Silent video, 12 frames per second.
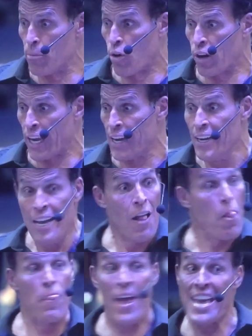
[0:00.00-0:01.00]
the morning.
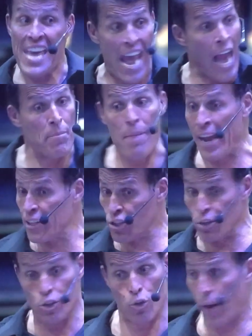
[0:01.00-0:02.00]
They can't make
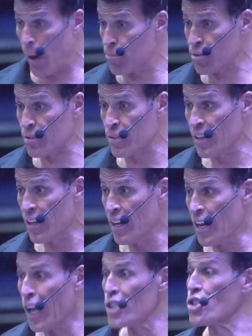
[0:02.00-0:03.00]
2 trips.
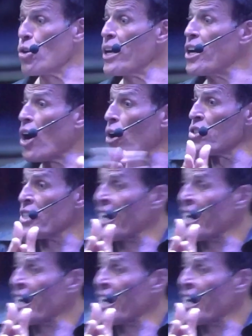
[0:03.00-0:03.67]
So he goes